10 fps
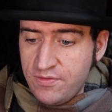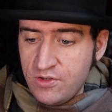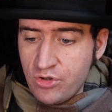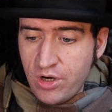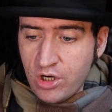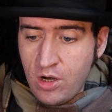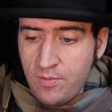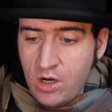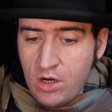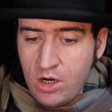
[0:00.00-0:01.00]
for drawing
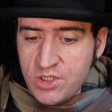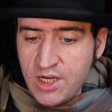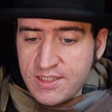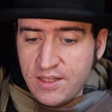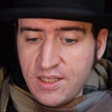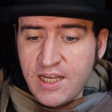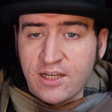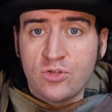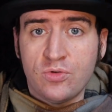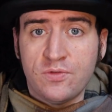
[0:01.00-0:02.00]
objects and the
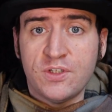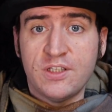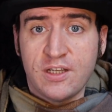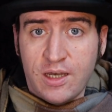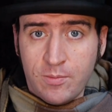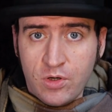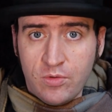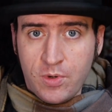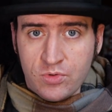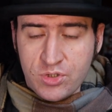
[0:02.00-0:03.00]
text tool for designing
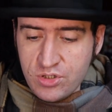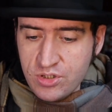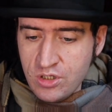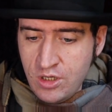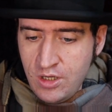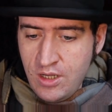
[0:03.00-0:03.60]
posters.